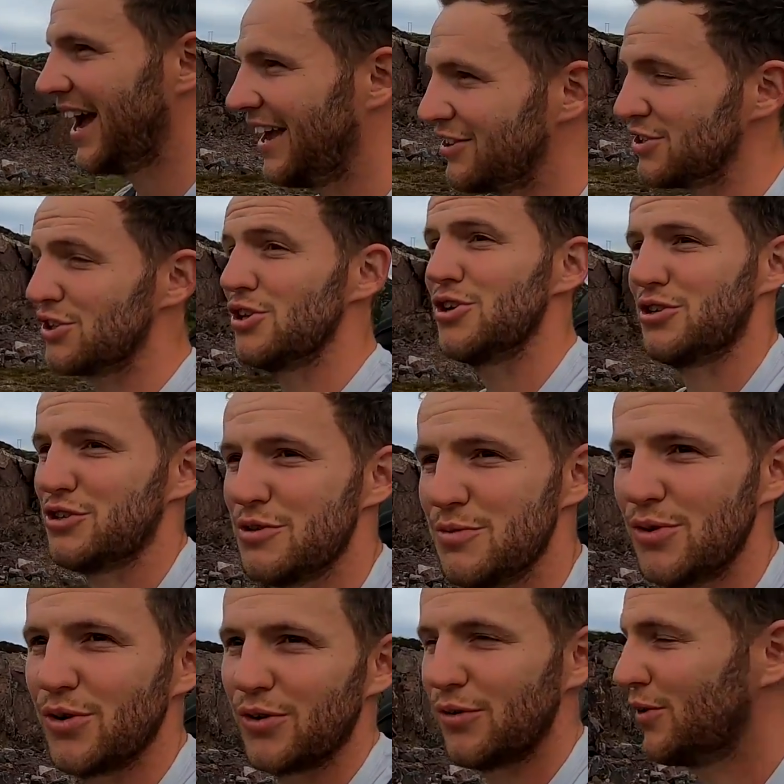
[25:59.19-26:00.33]
It just looks
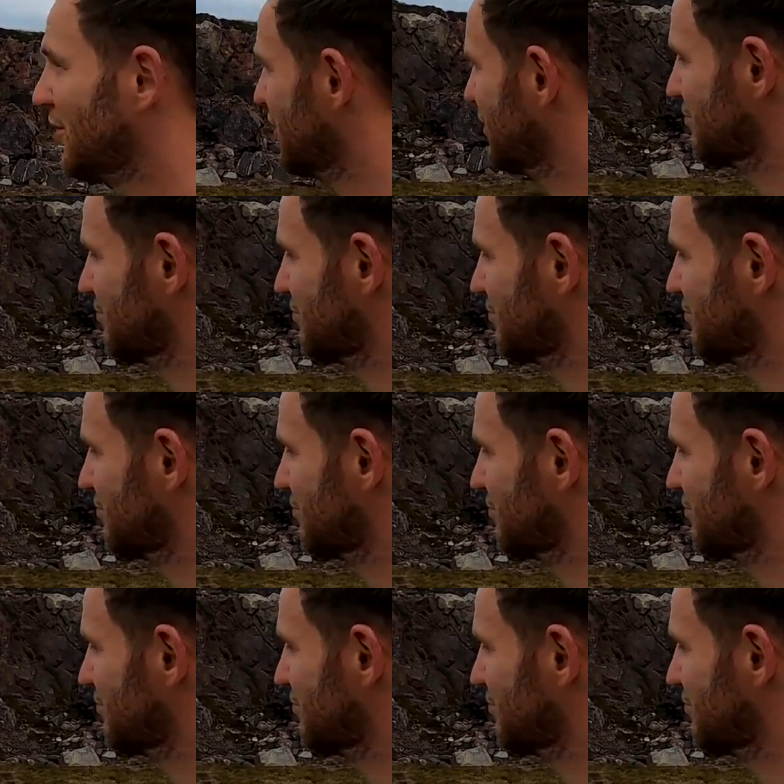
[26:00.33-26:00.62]
remote with all